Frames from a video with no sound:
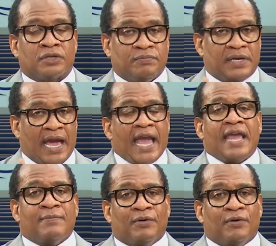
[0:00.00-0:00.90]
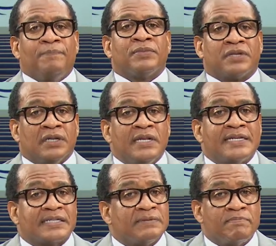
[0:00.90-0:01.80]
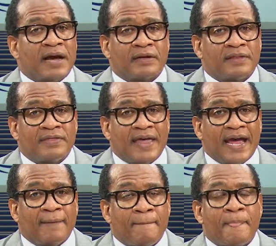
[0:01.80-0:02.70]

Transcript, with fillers: to be able to listen better than that